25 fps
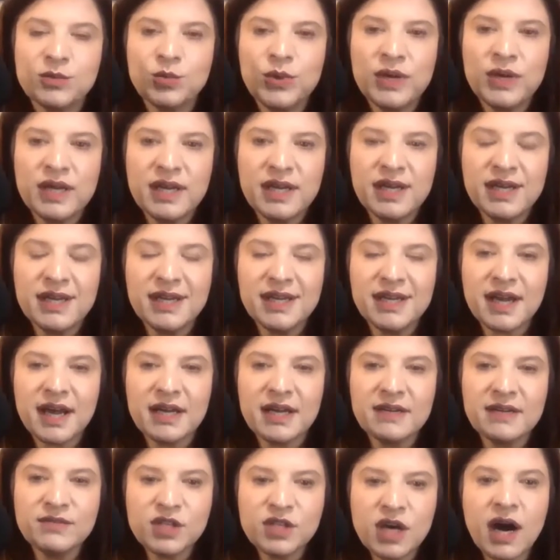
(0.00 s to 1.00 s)
we
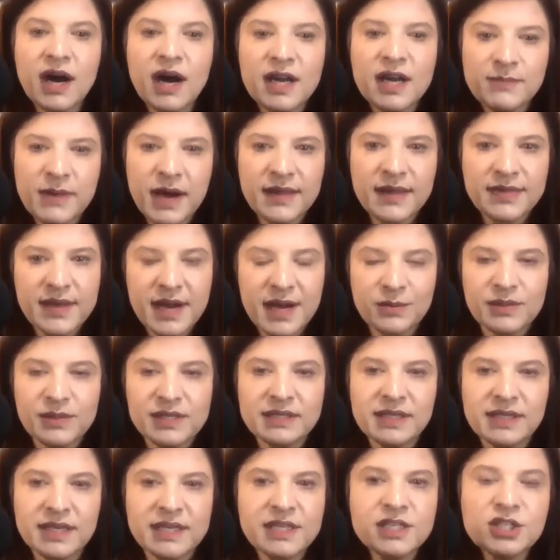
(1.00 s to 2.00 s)
kind of talk about that
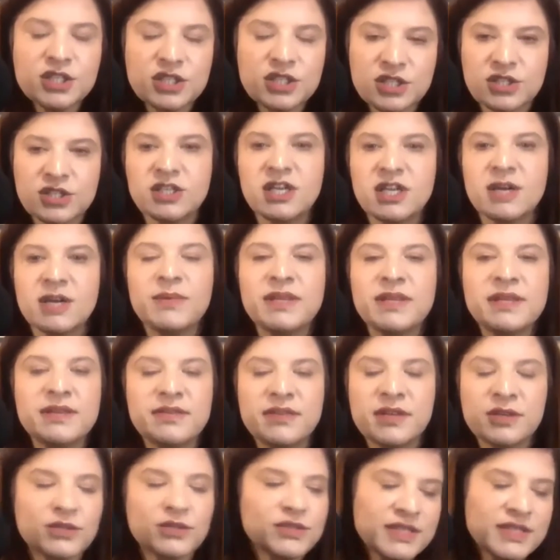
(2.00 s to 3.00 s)
relationship and
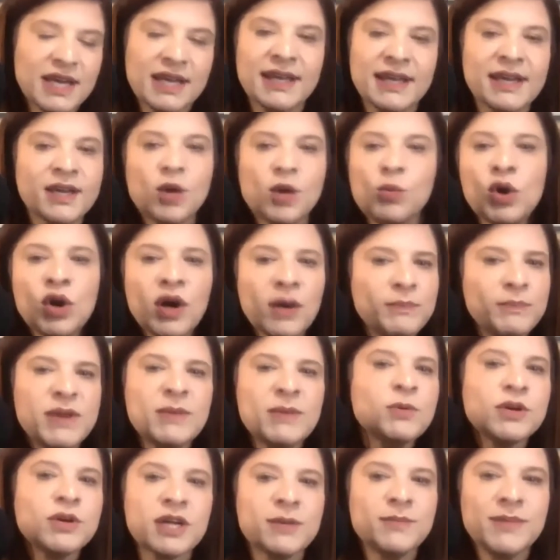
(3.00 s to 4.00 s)
they'll say like, well,
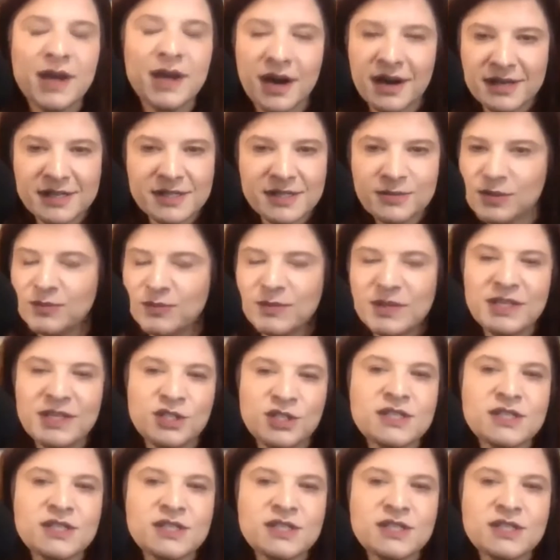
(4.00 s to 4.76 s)
people can be honest with me.